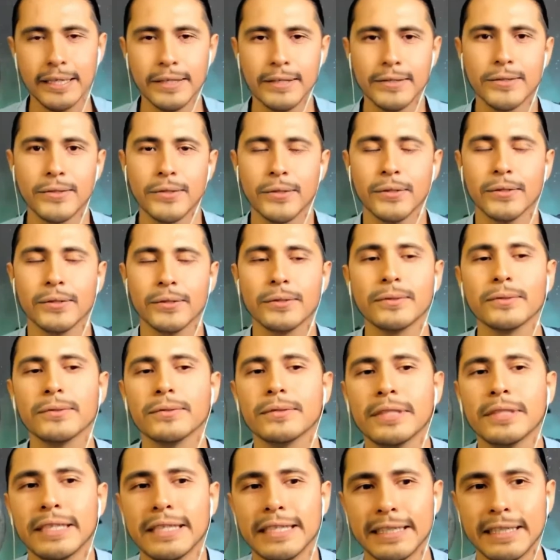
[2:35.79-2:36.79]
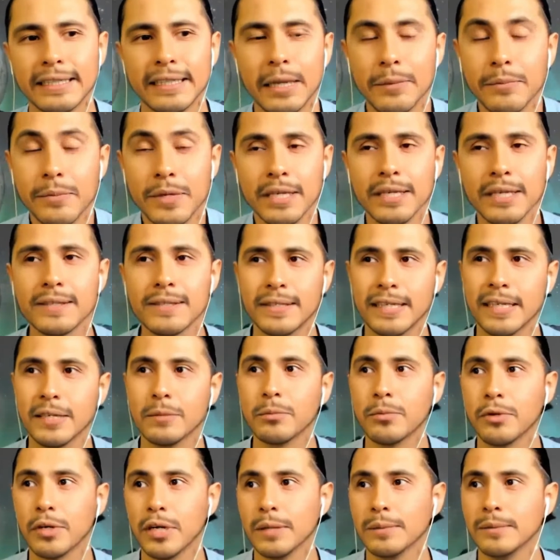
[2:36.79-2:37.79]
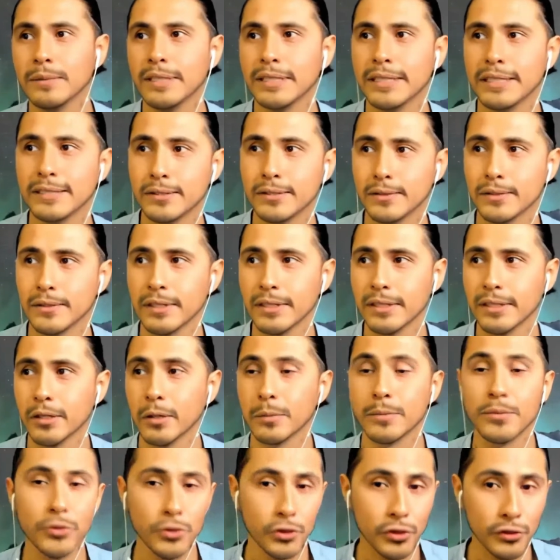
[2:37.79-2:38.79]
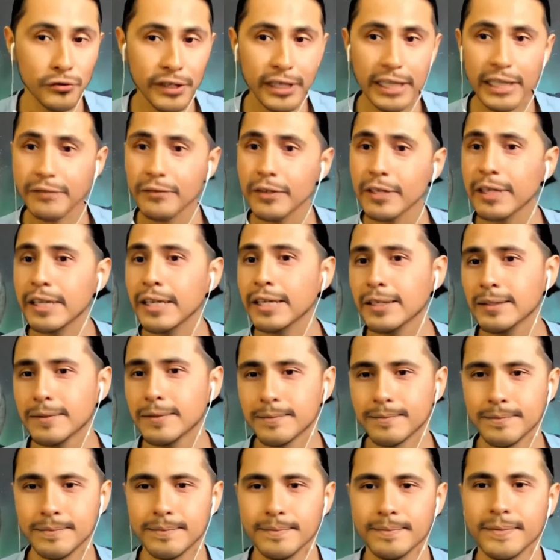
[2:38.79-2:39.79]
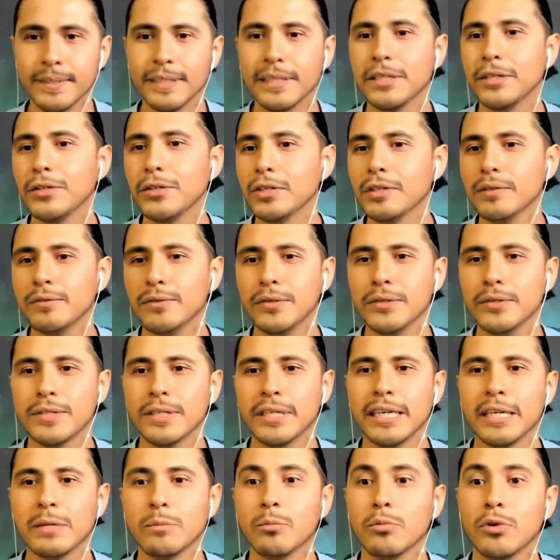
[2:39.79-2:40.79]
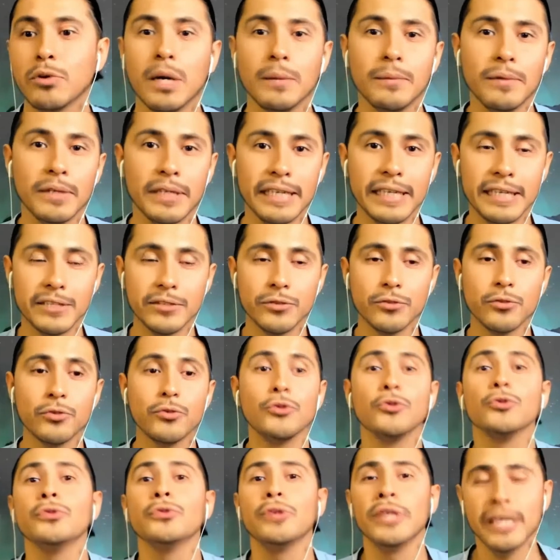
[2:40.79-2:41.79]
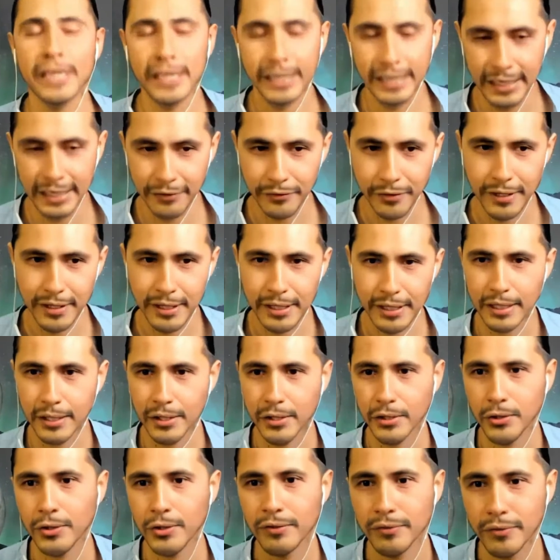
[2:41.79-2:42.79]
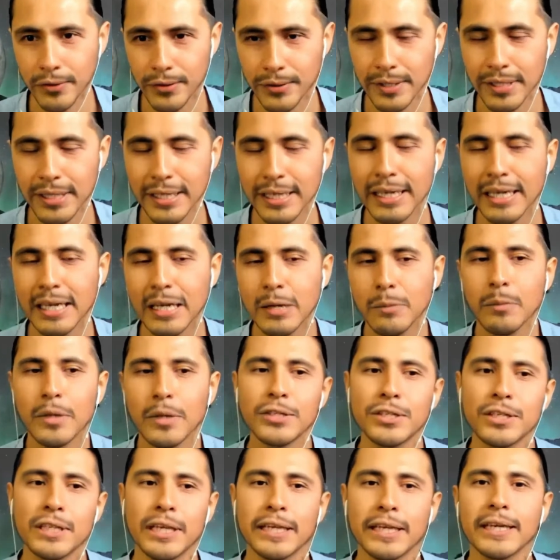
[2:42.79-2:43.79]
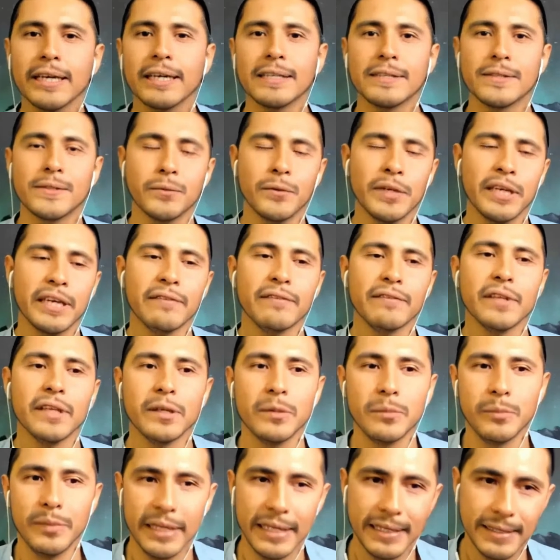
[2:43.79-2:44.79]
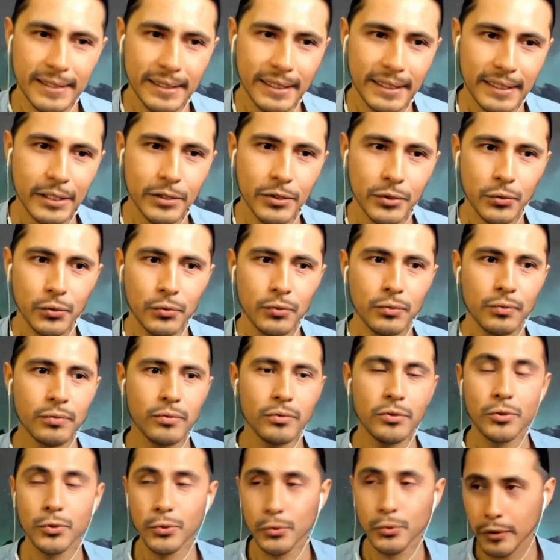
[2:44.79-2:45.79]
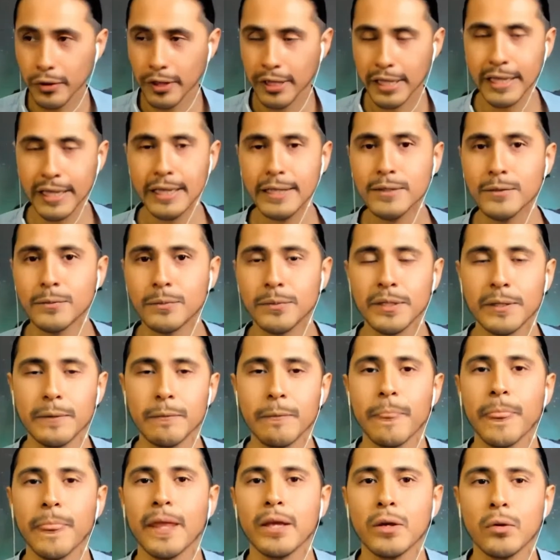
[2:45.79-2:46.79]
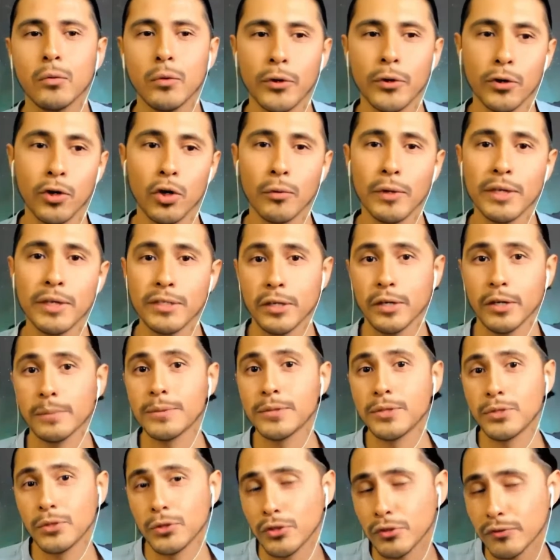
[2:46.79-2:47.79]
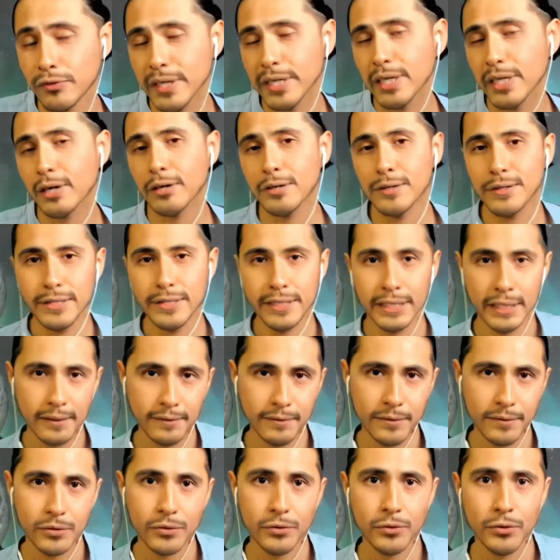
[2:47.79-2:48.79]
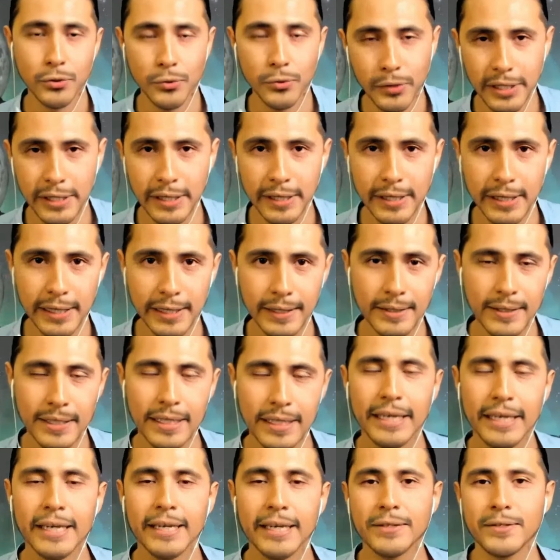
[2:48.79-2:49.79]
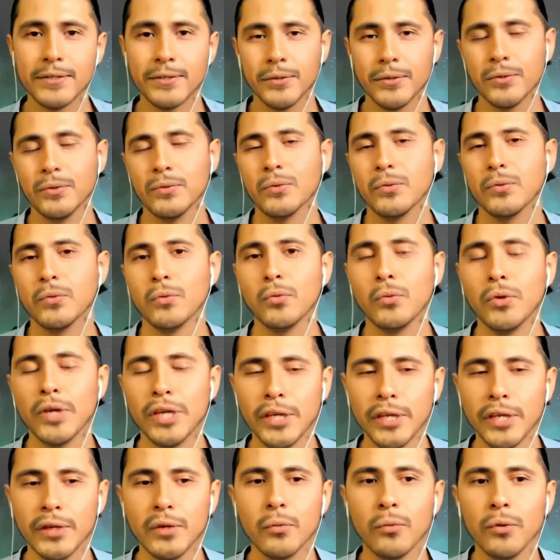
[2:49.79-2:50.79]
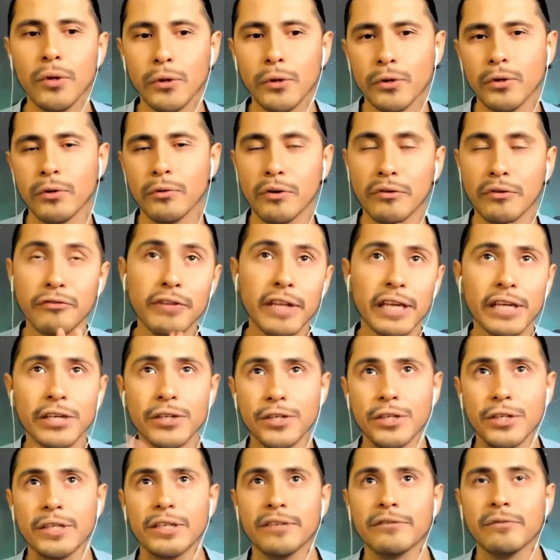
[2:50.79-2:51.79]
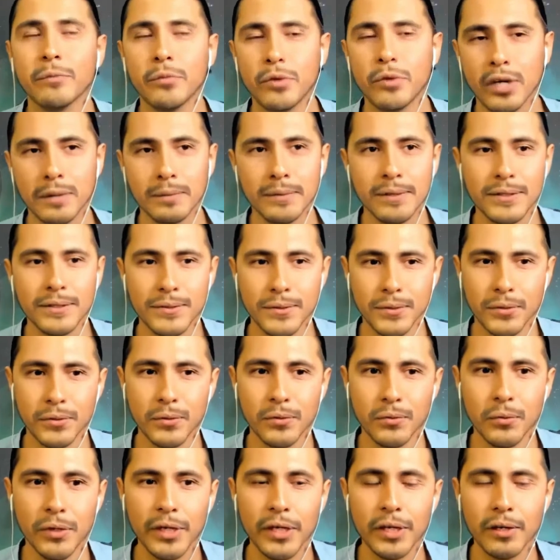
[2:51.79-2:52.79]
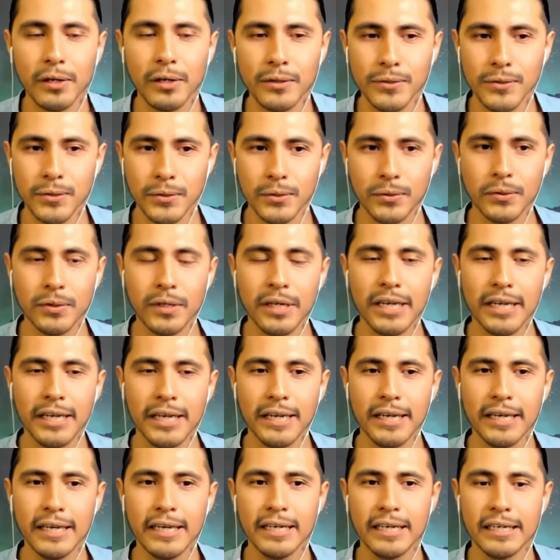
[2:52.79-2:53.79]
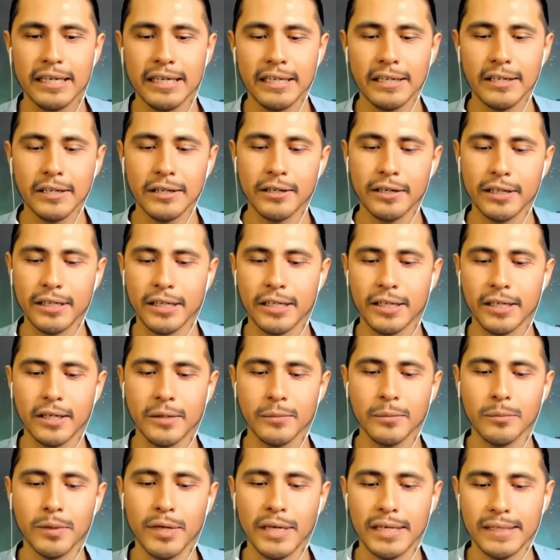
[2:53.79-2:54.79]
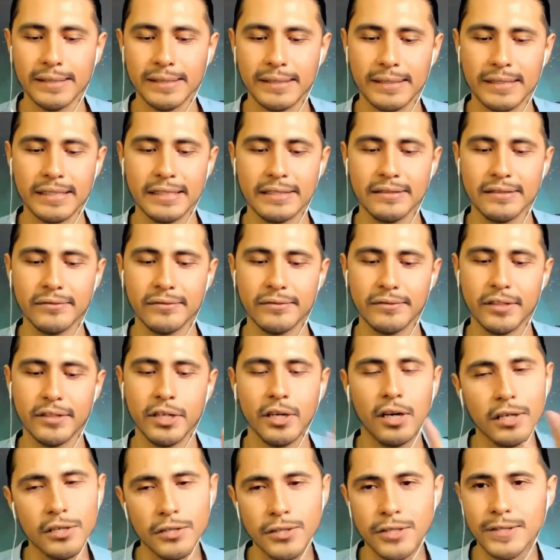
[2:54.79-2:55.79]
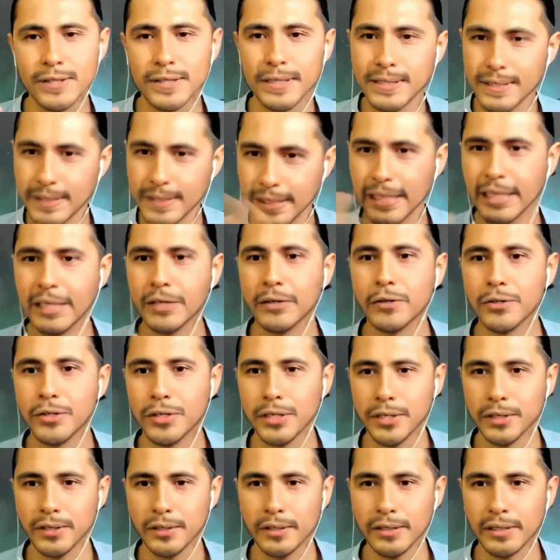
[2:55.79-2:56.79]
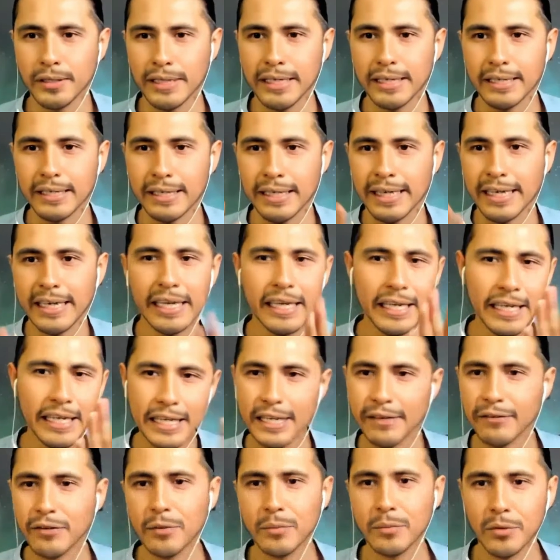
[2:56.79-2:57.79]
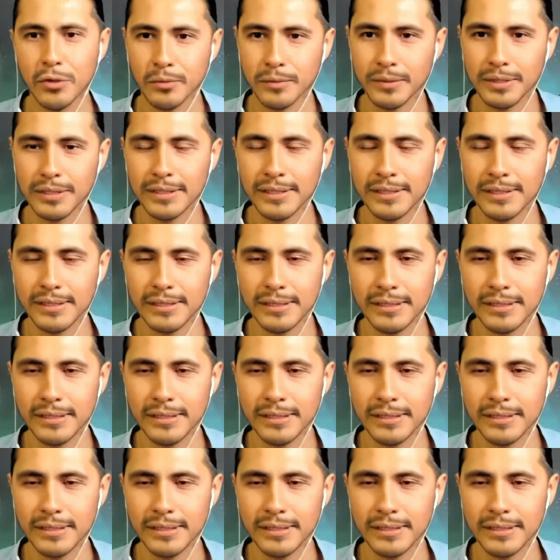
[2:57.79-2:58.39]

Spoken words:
So that means that Brahma is observing everything in the universe, and Brahma is doing everything in the universe. Much like us, we have the capacity to do things, but we're always observing ourselves doing things. So we're a reflection of Brahma. So we also are a composite of consciousness and energy at any given moment.